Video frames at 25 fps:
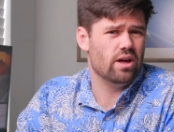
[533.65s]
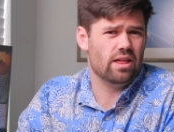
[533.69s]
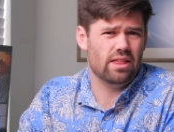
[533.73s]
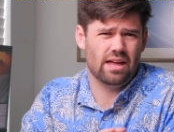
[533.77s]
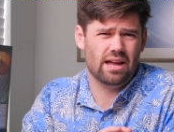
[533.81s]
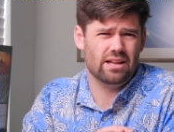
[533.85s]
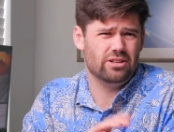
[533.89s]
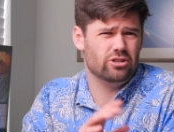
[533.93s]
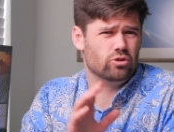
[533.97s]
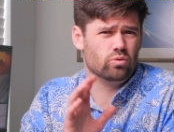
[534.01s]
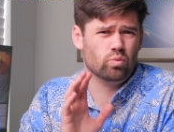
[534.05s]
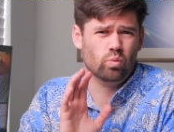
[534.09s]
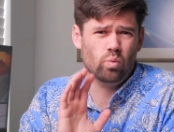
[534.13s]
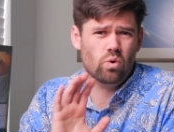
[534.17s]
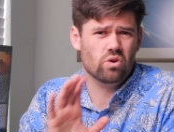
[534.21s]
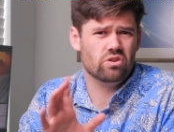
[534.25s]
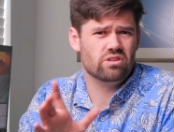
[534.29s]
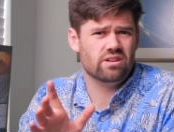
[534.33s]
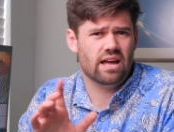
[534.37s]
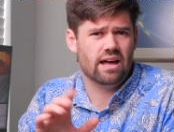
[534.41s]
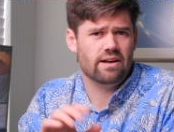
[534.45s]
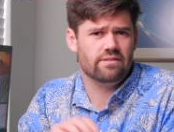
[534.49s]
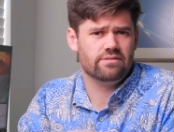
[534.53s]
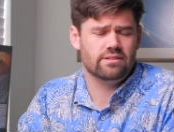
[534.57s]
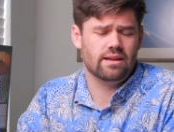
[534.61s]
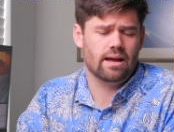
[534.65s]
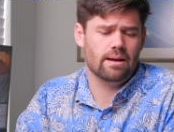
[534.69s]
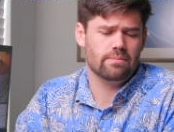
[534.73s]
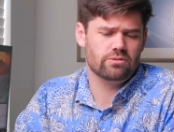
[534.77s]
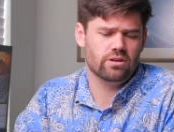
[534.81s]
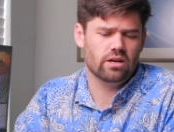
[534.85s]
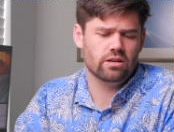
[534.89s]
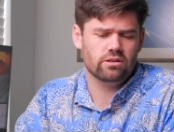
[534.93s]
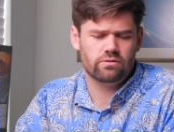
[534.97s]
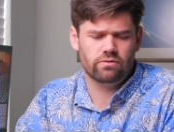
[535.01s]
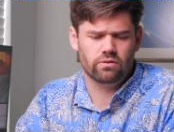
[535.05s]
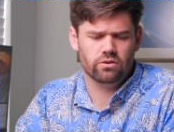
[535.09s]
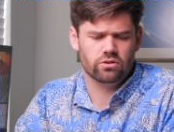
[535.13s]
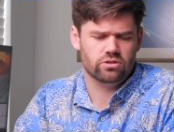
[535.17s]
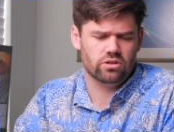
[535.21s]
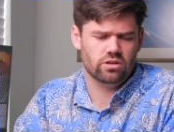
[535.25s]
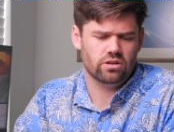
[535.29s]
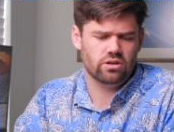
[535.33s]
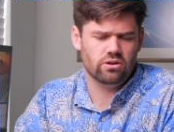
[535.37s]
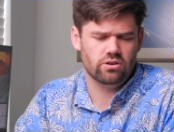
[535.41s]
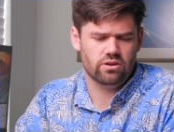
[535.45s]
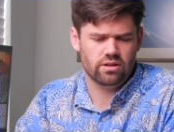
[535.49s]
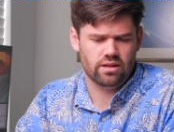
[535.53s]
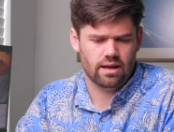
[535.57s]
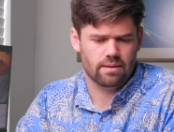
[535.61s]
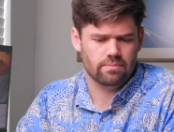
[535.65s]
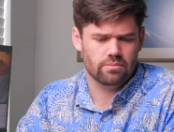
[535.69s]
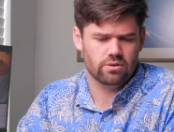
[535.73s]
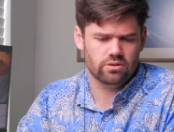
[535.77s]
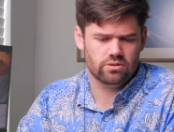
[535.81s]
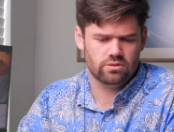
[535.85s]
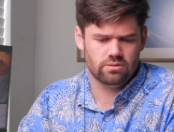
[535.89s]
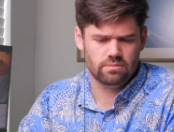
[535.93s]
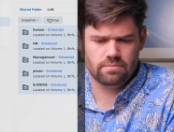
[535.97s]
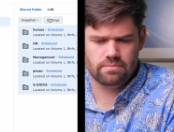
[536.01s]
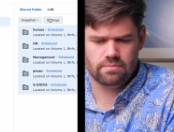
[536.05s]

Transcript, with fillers: And I just won't have snapshots for security cameras.